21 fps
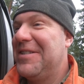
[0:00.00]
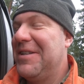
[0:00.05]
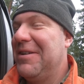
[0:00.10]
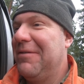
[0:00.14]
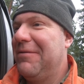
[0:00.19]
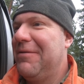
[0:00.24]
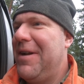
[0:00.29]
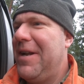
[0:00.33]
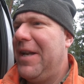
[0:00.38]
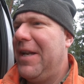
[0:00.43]

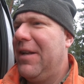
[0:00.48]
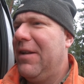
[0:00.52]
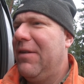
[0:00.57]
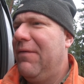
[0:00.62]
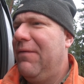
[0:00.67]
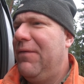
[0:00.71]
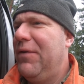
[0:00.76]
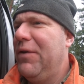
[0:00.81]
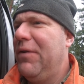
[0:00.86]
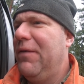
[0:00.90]
still running.
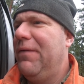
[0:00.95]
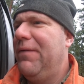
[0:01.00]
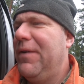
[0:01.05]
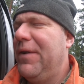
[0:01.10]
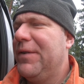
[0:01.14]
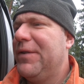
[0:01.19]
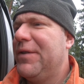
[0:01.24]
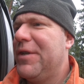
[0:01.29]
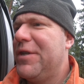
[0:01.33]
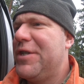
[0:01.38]
Fuel
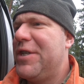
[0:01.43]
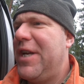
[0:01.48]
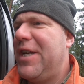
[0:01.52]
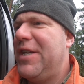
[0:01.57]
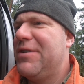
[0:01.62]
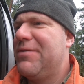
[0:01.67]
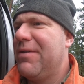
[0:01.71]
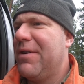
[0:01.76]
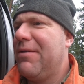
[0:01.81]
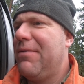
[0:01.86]
filter
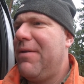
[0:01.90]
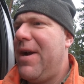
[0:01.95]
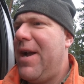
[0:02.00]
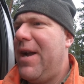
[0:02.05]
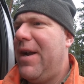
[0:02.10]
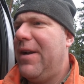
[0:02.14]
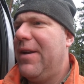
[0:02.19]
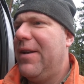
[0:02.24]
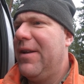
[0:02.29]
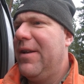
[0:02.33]
change
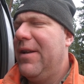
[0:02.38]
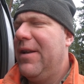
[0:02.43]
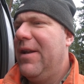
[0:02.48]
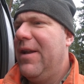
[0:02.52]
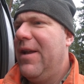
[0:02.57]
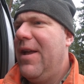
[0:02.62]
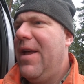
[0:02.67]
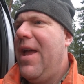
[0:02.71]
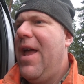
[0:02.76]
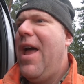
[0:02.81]
required.
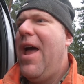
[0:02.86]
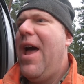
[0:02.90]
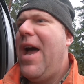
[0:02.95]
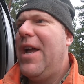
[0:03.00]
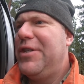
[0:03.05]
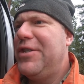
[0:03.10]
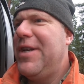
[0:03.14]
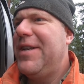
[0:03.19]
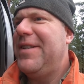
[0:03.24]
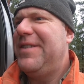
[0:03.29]

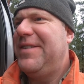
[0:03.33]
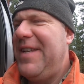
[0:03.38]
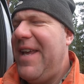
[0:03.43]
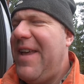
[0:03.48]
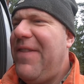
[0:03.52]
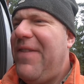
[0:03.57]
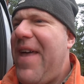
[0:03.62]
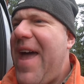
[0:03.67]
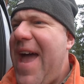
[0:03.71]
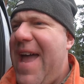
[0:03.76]
I just
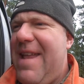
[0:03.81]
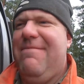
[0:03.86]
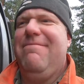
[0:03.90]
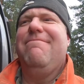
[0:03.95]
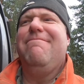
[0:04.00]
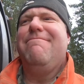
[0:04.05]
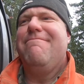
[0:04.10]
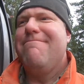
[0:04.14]
did that.